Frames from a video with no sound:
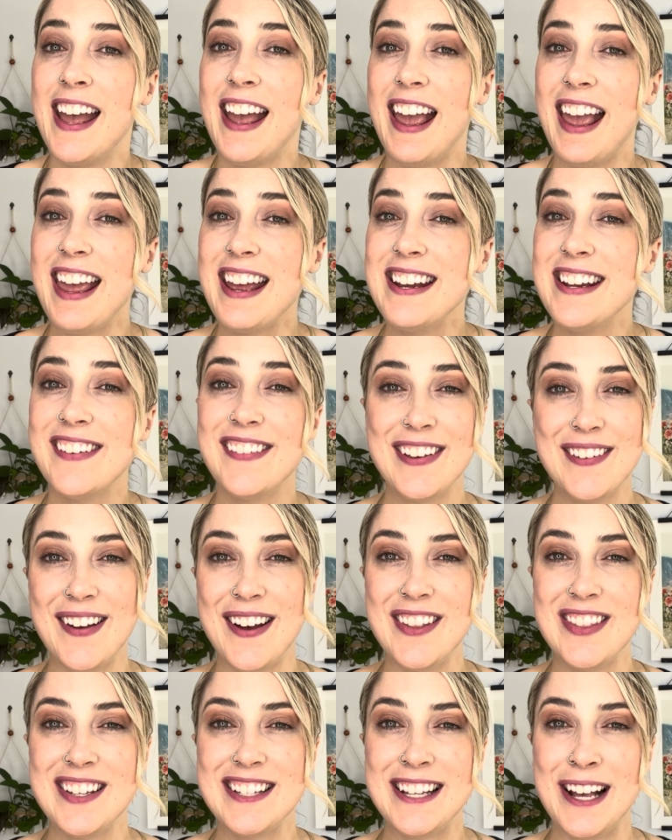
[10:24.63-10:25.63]
And if you
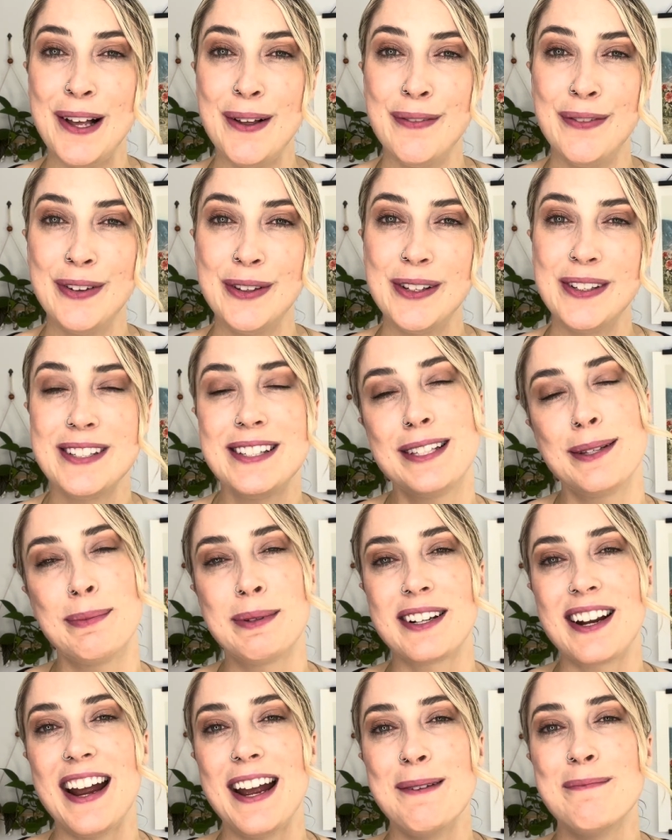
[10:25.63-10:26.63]
found this helpful,
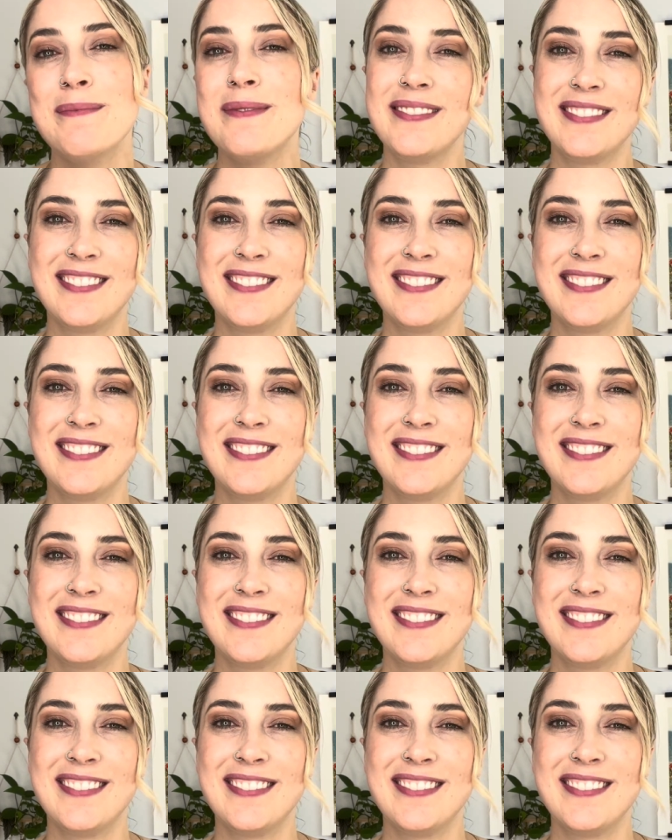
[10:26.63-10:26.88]
subscribe.